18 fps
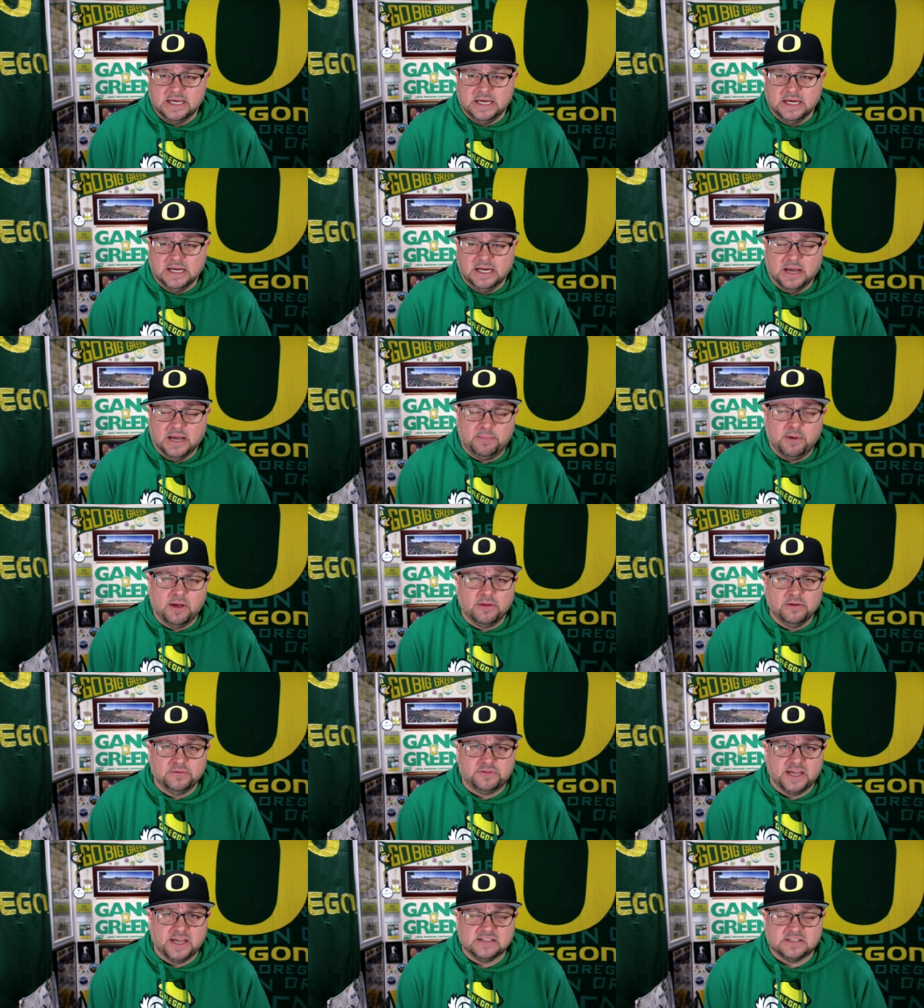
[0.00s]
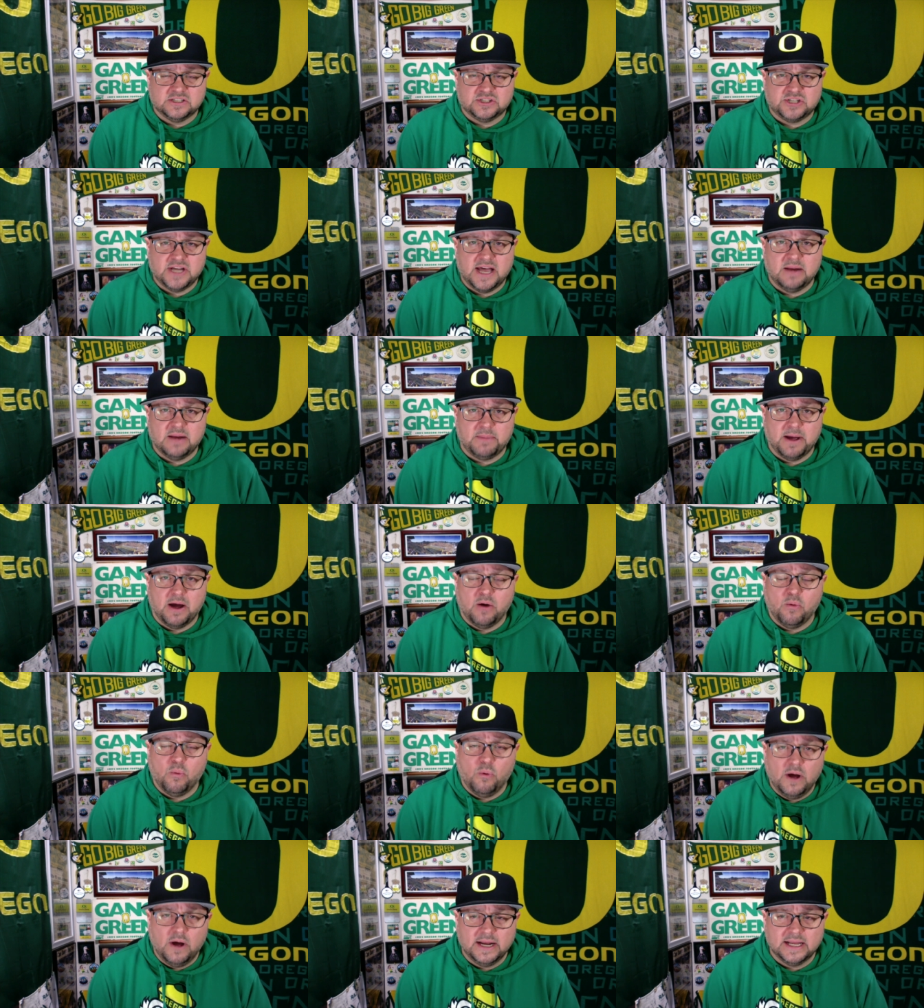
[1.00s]
a couple other things to chat about.
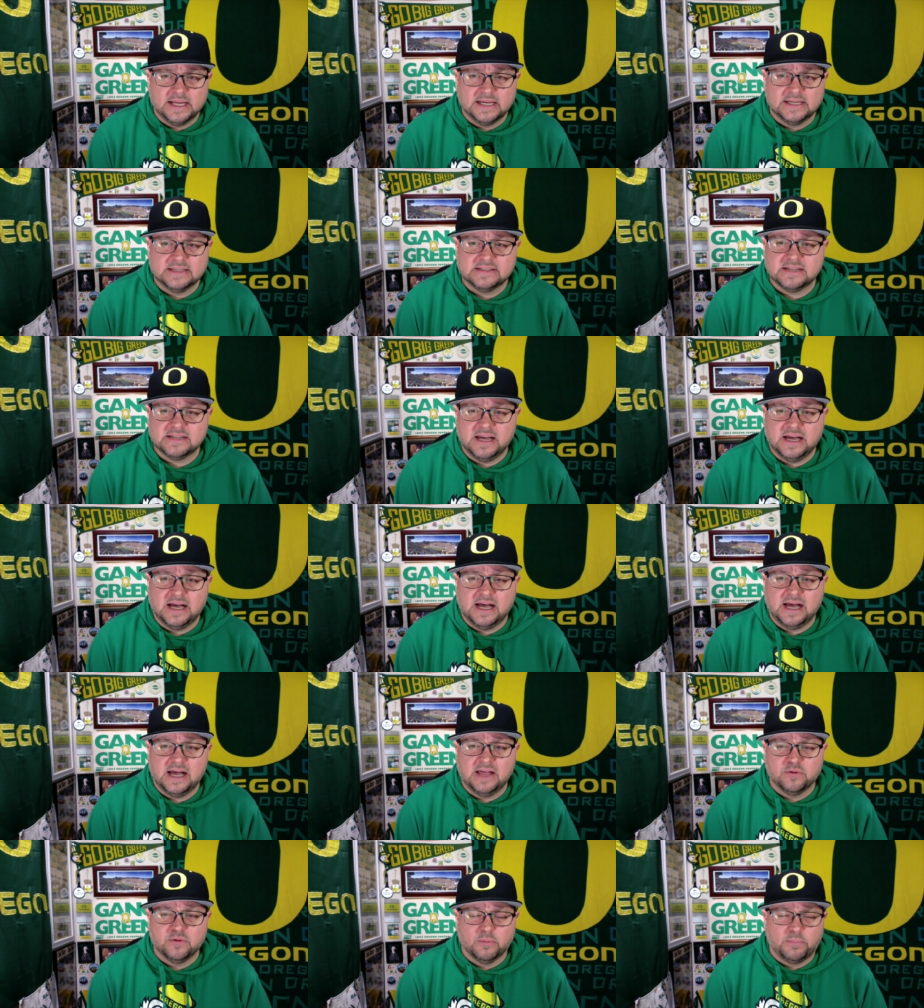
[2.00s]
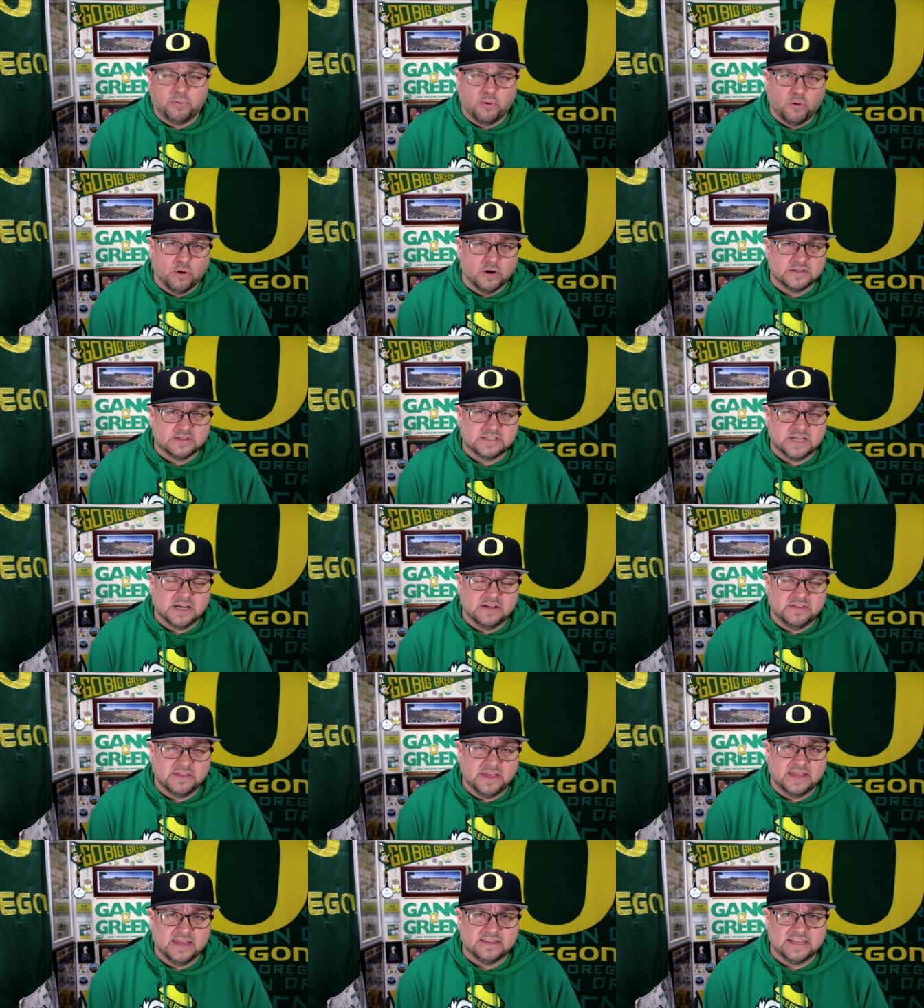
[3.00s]
One is uh, the reports
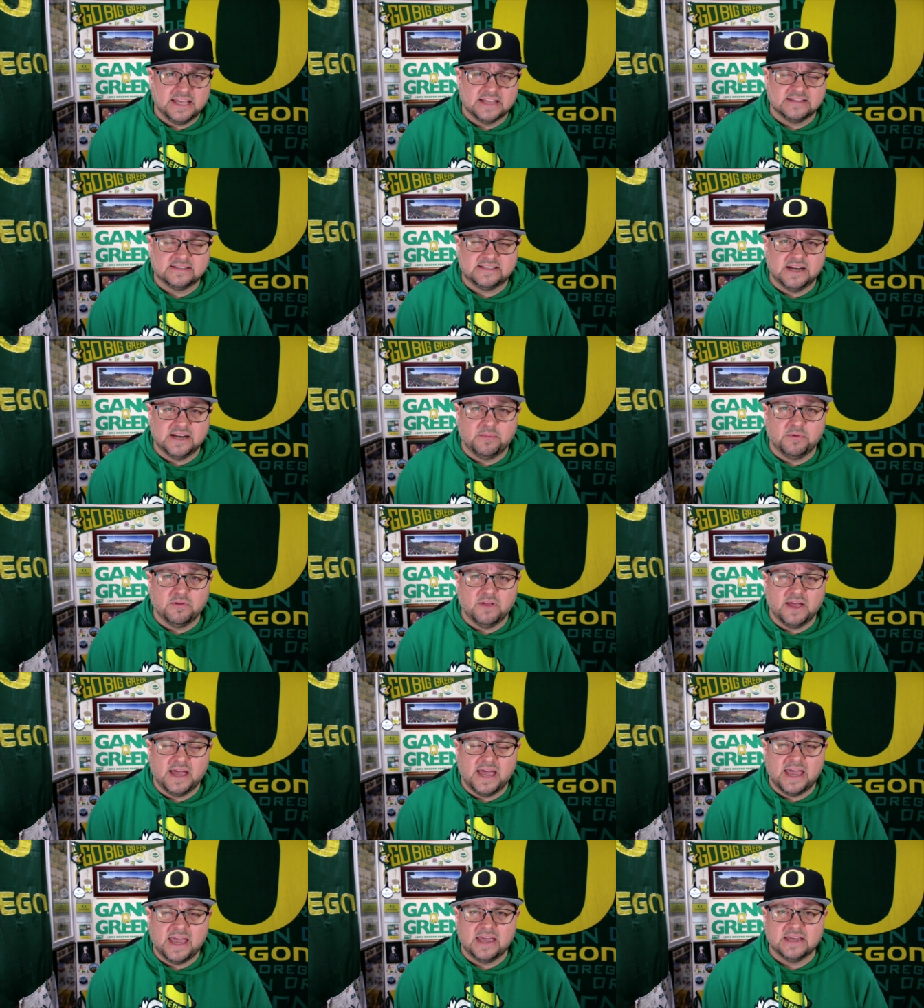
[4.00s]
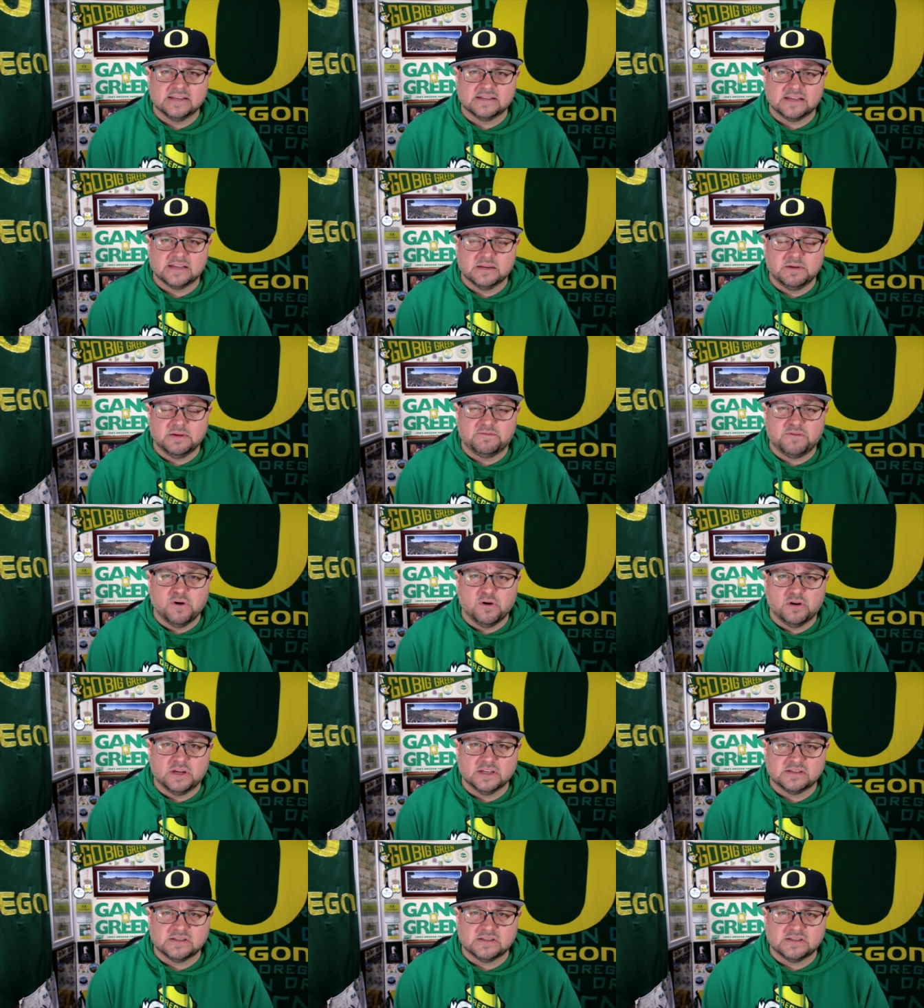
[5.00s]
that the NCAA is going to be focused